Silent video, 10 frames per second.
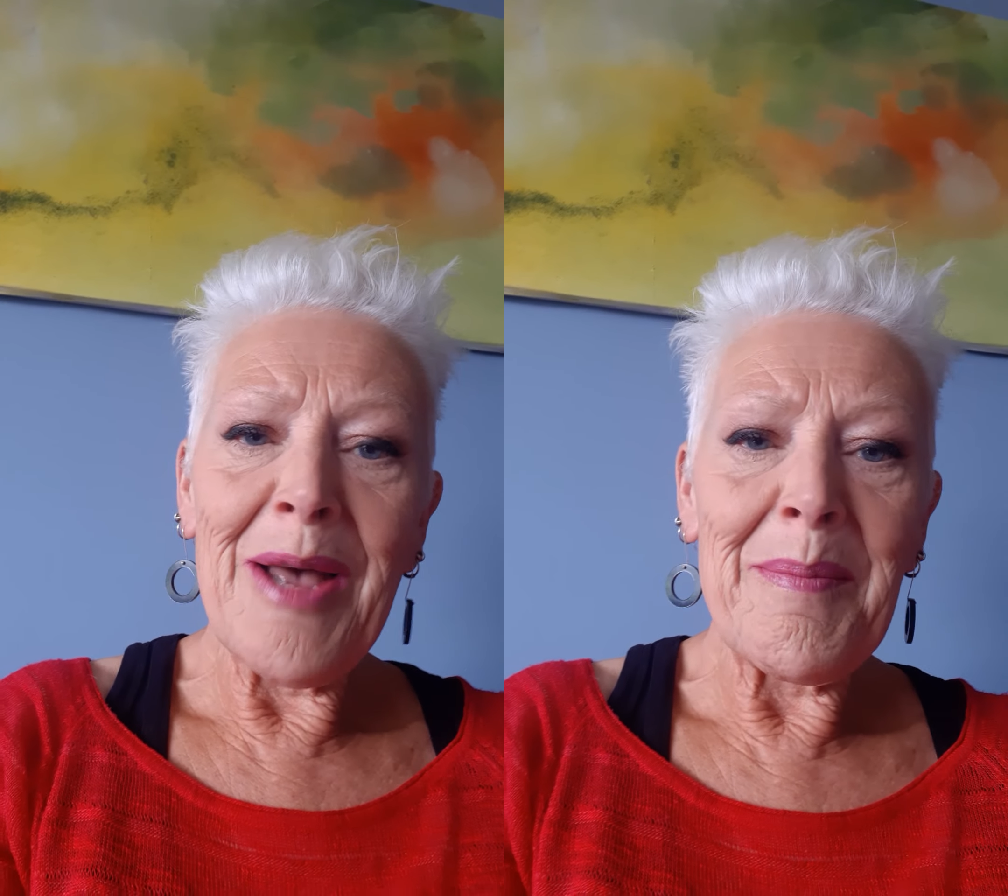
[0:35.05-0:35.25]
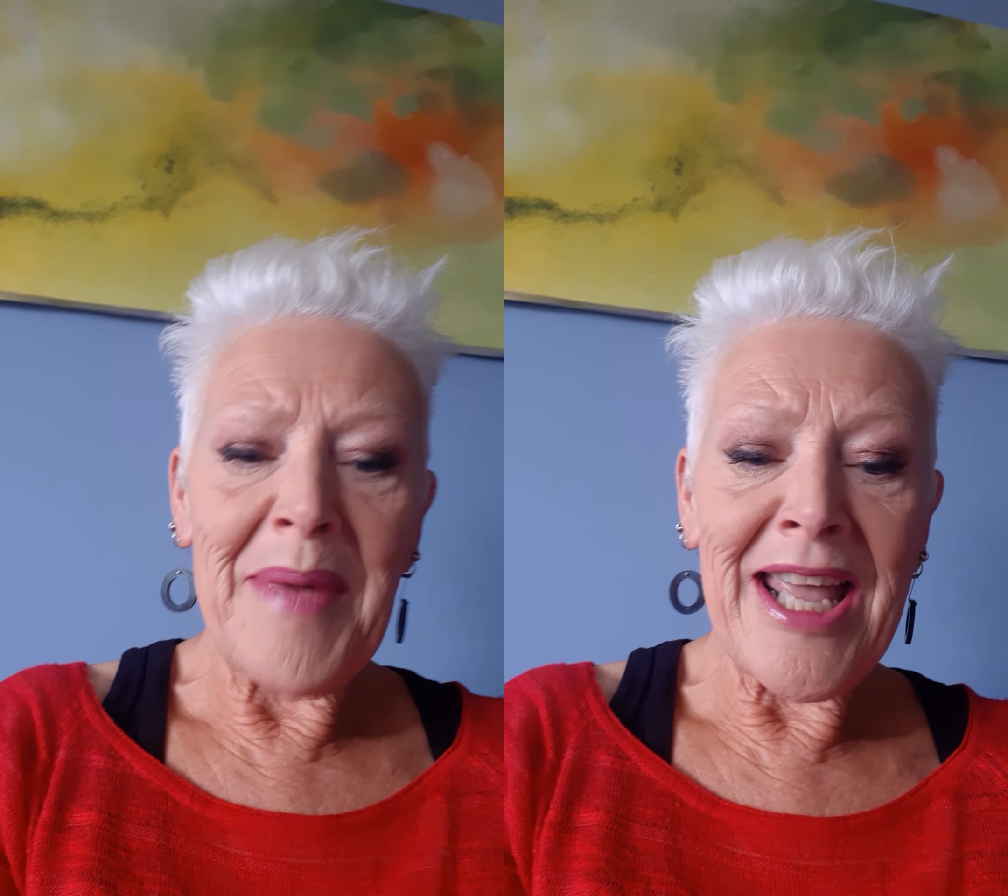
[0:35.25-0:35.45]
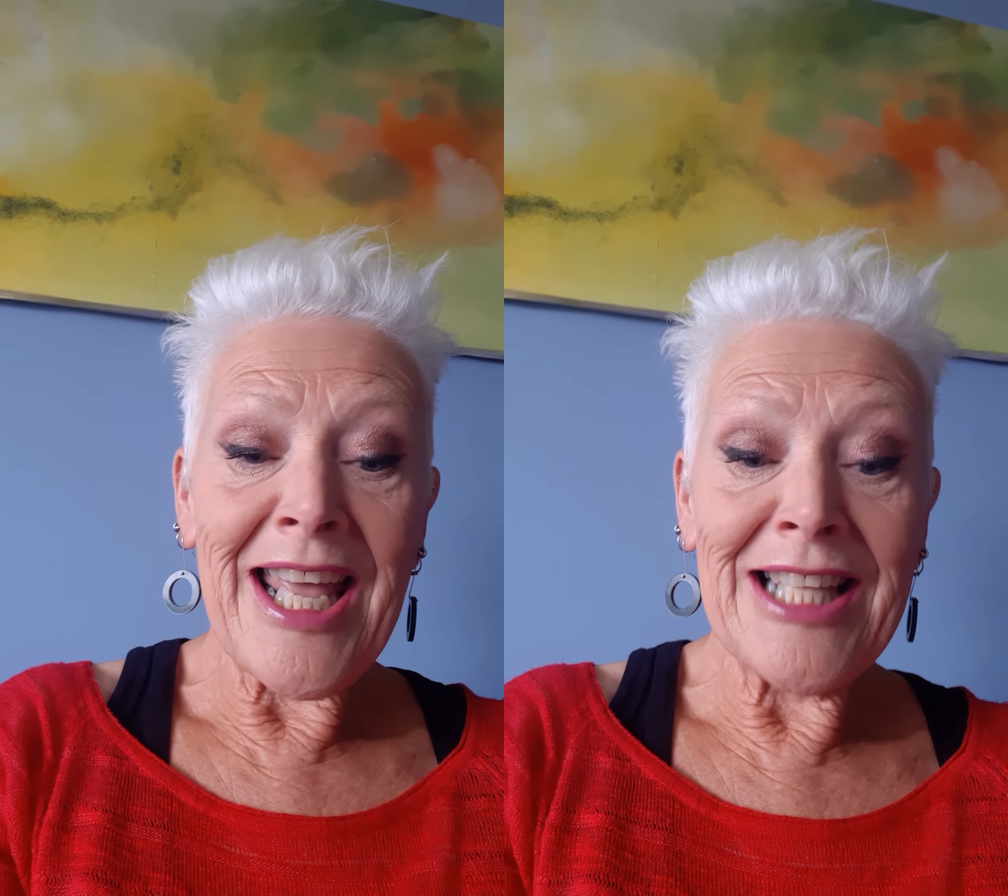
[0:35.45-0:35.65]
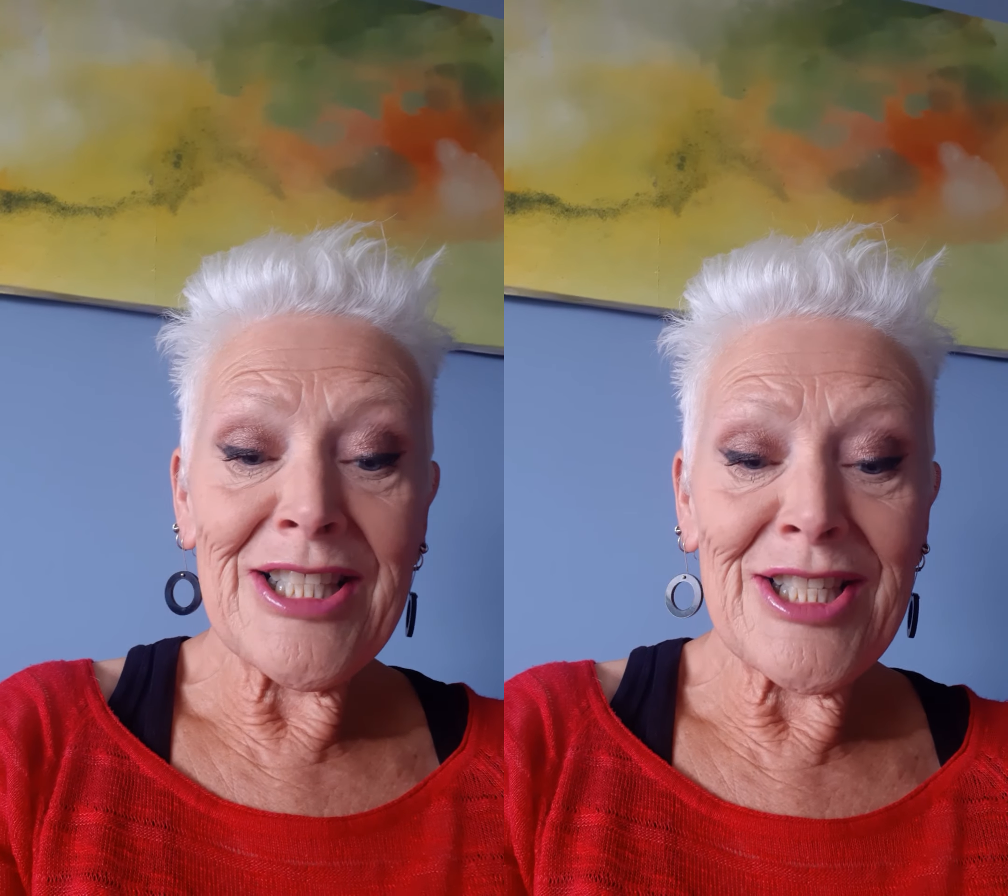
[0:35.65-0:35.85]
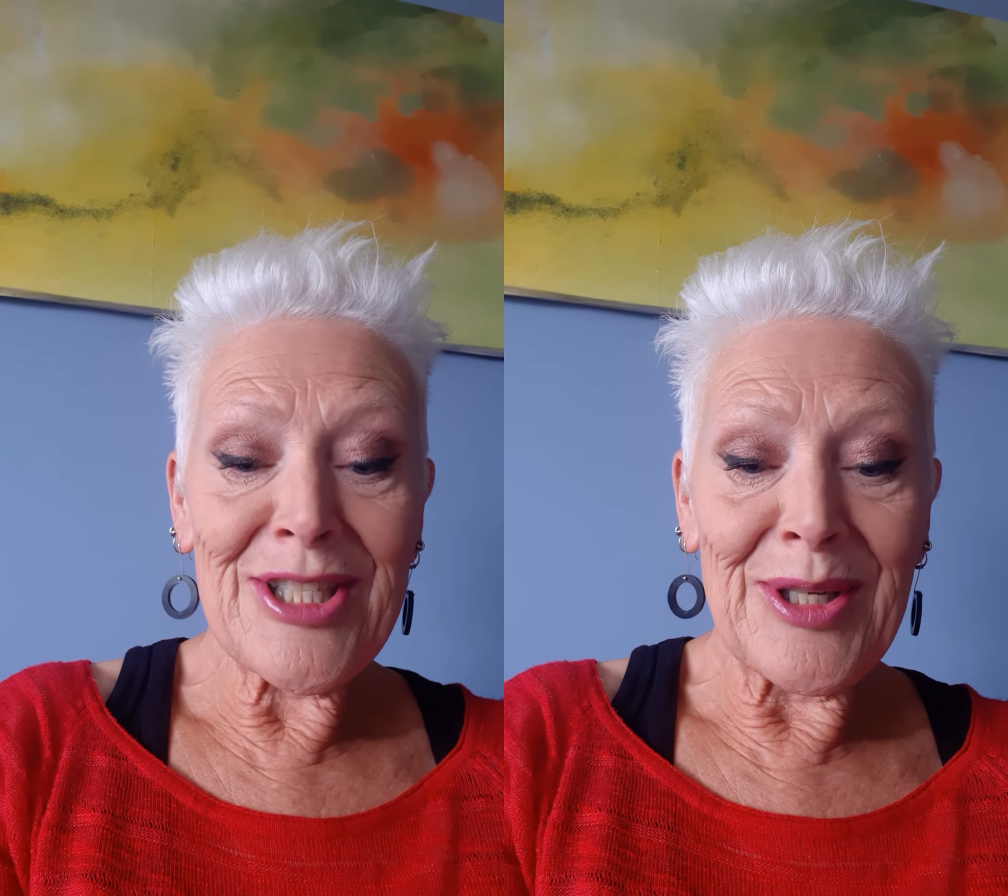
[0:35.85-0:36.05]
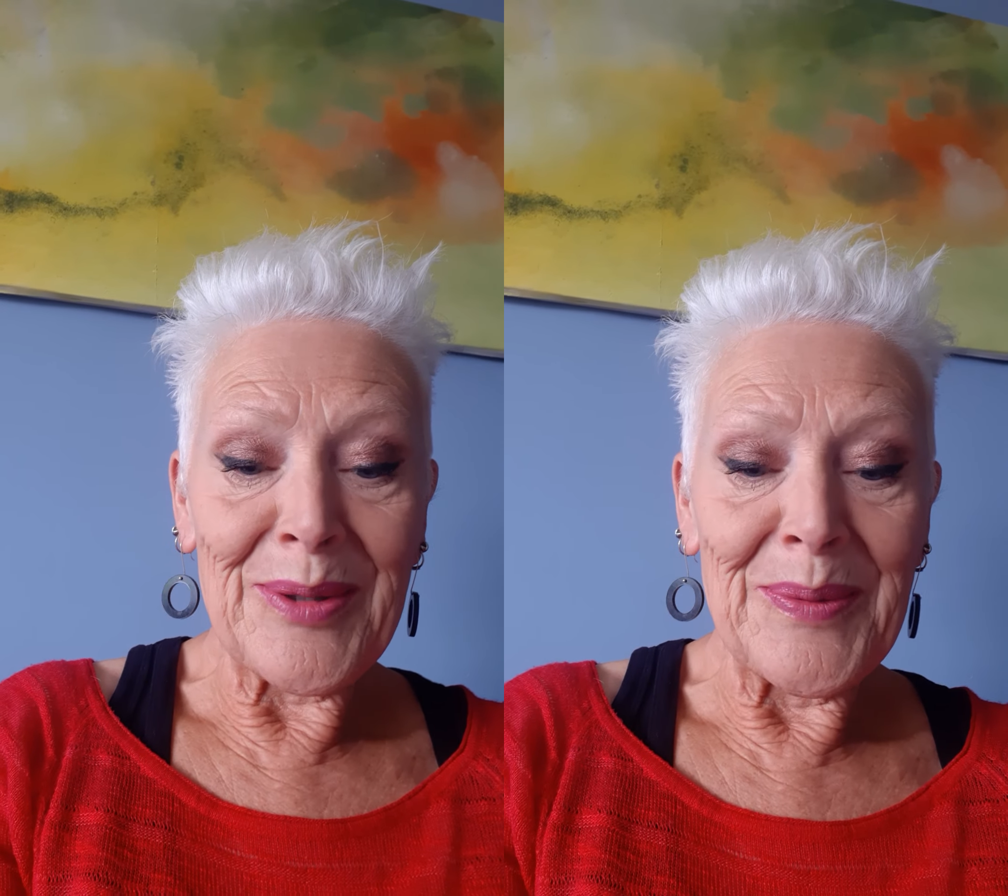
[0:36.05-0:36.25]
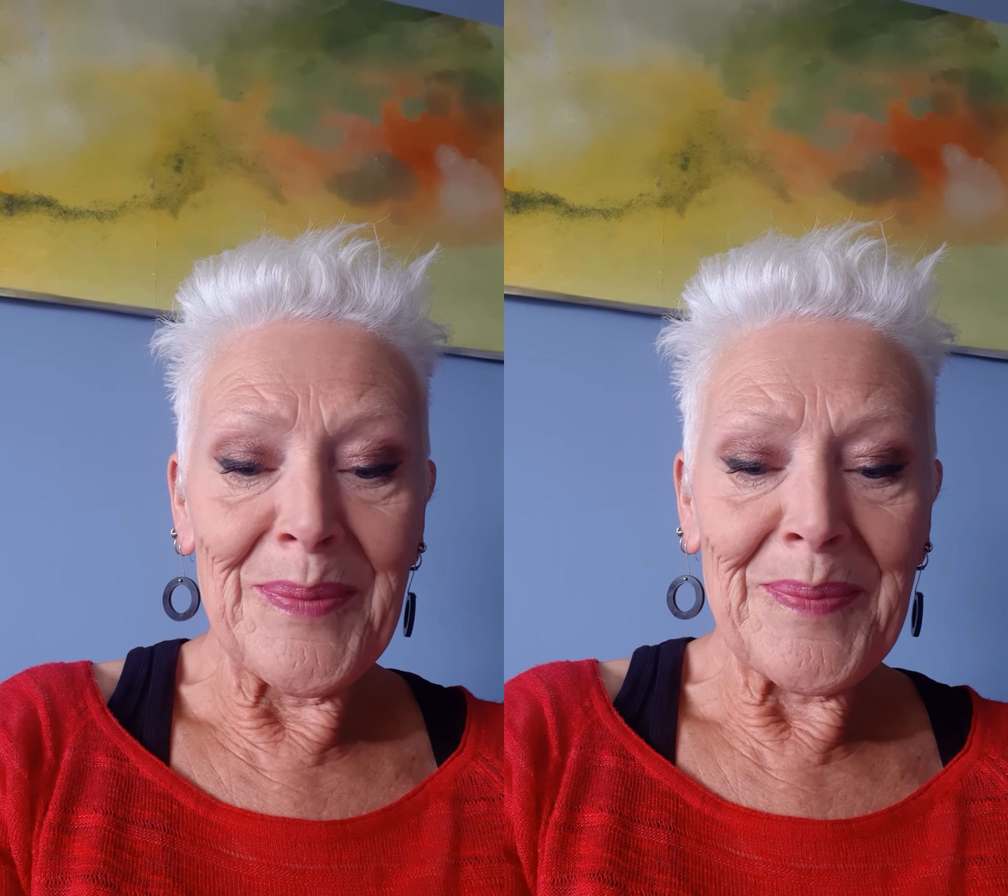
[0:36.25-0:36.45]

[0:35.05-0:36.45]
may ensue.